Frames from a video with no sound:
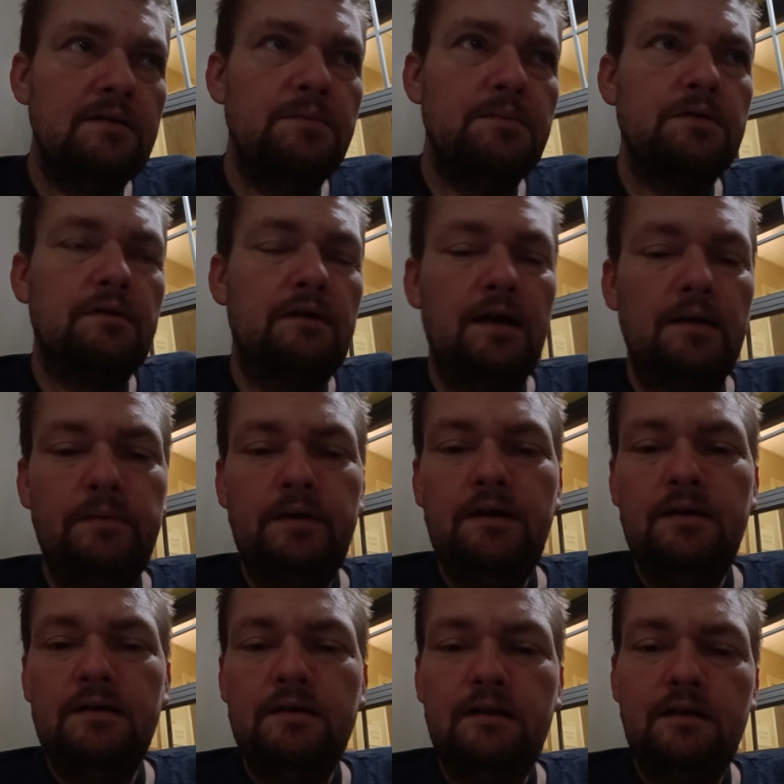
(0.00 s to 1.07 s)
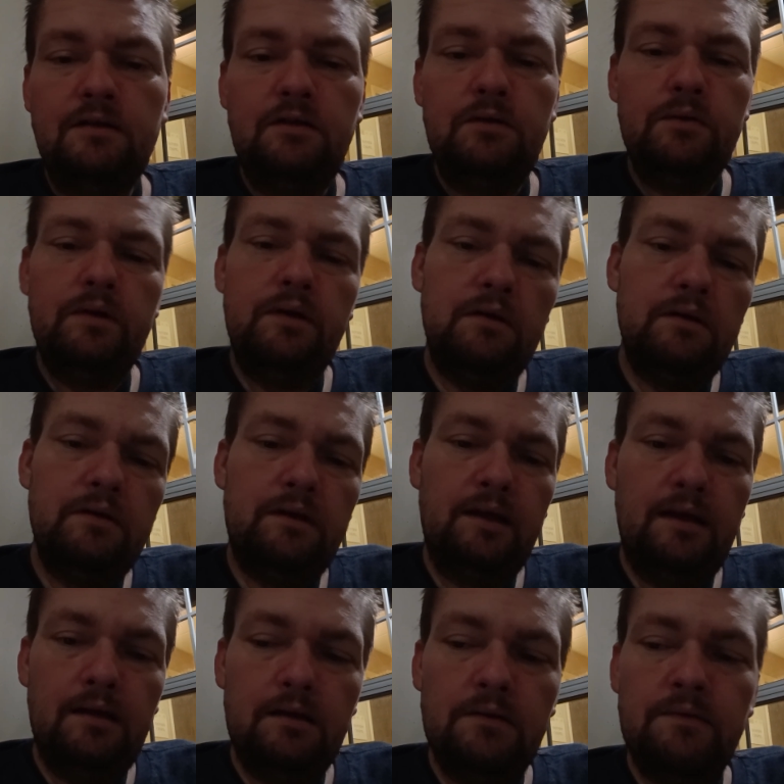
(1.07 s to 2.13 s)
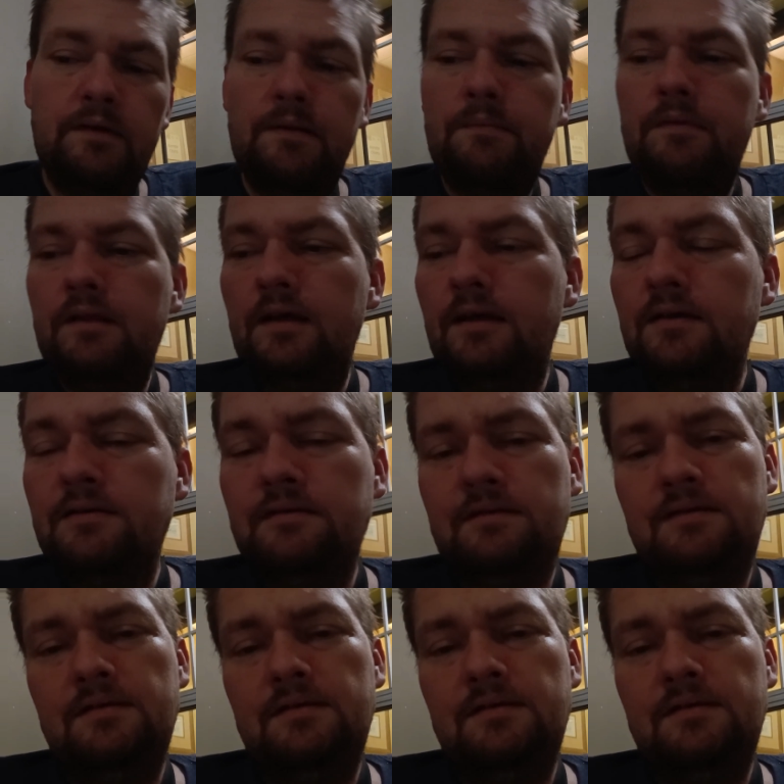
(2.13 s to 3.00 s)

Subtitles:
subscribing and doing all the algorithm things.